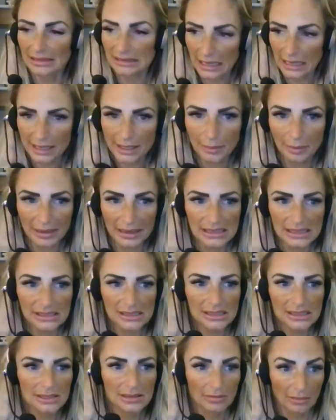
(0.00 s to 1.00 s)

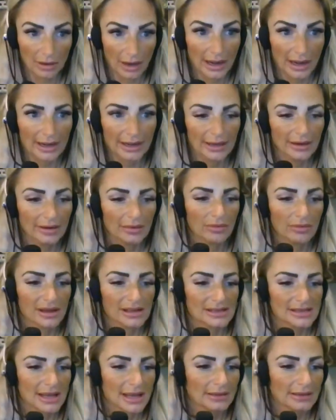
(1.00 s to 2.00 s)
database, right? We
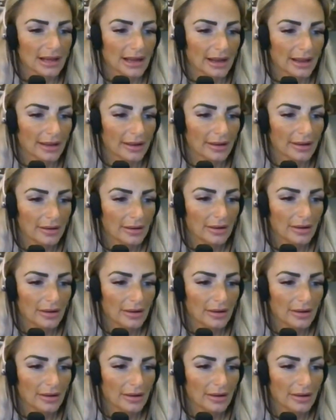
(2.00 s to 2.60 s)
could say like